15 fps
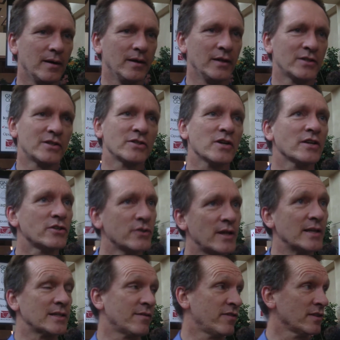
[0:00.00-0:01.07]
It's designed to do
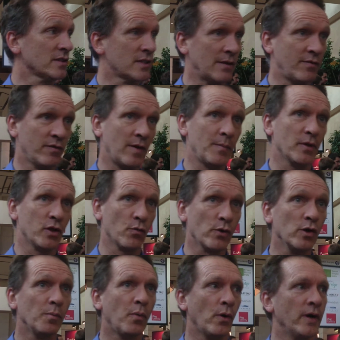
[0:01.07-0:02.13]
that stuff for fun, but the
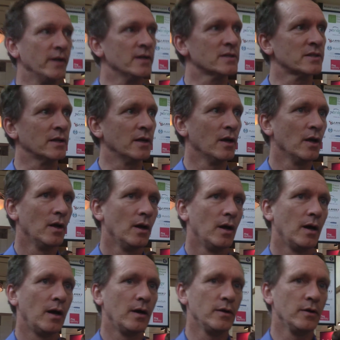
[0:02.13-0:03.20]
real point is that
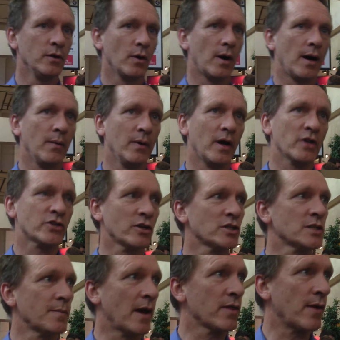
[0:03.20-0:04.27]
I
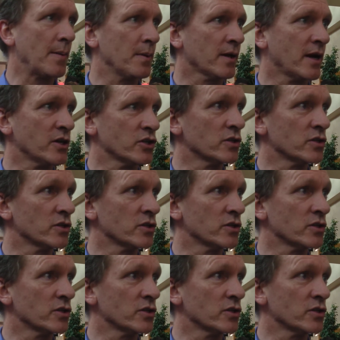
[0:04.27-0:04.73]
showed some other applications.